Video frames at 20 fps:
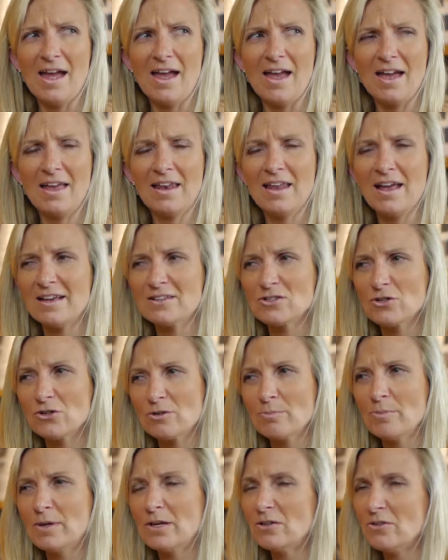And it
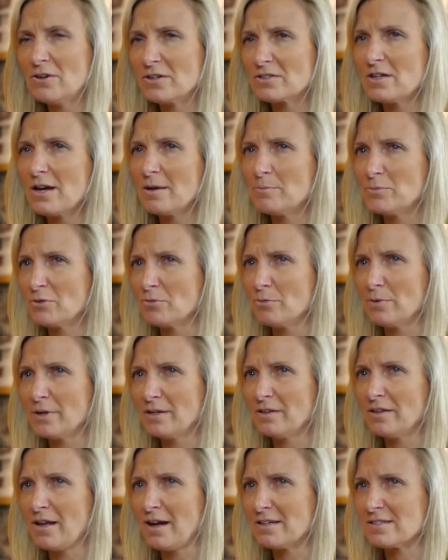took me a long time to
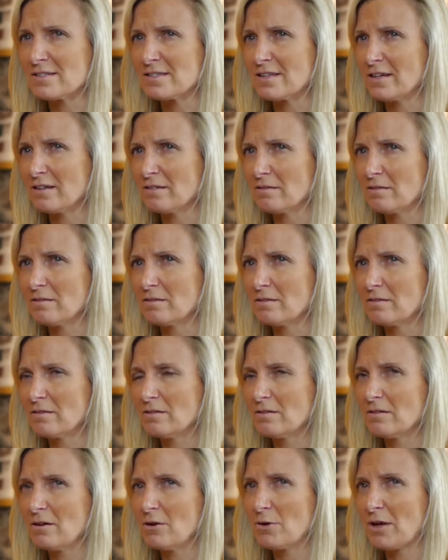realize that
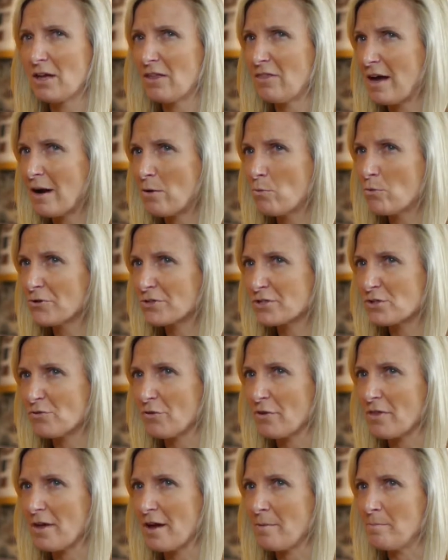okay, that works
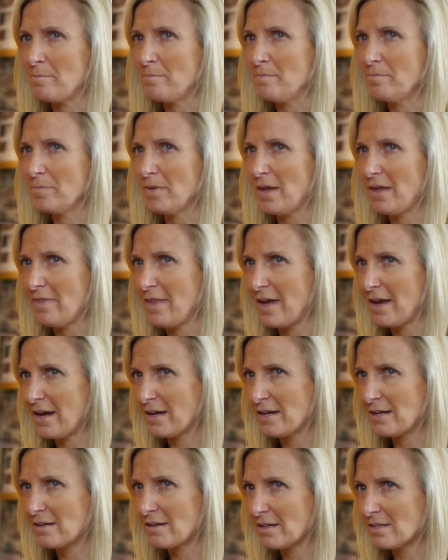for them. And
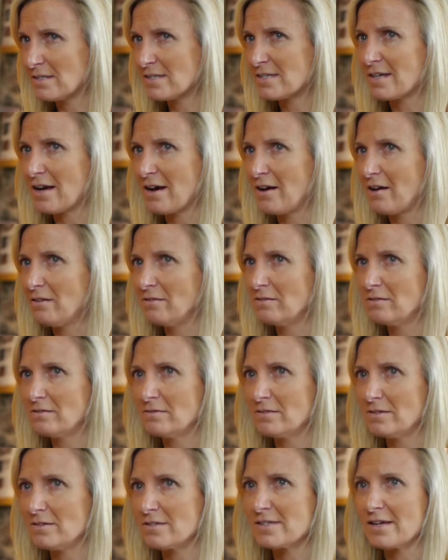they can sell
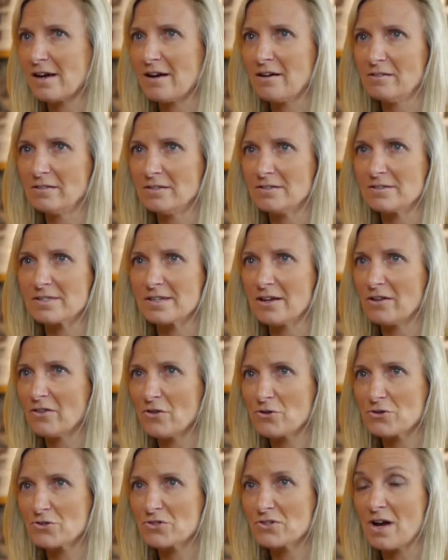and sell and sell
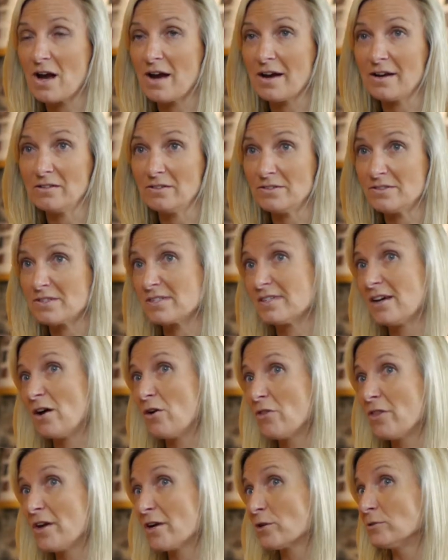their style and
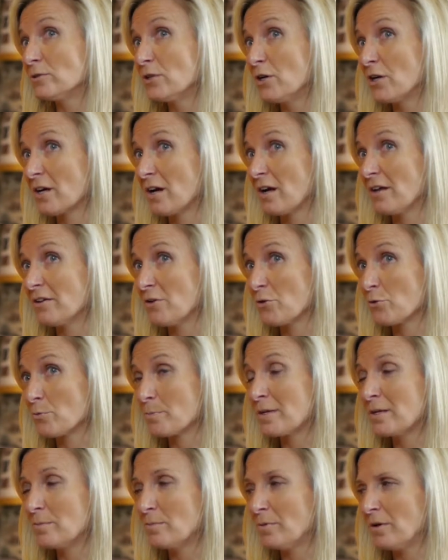sell their look on other
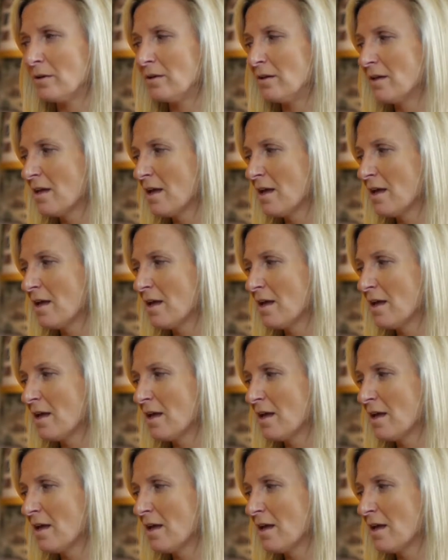people.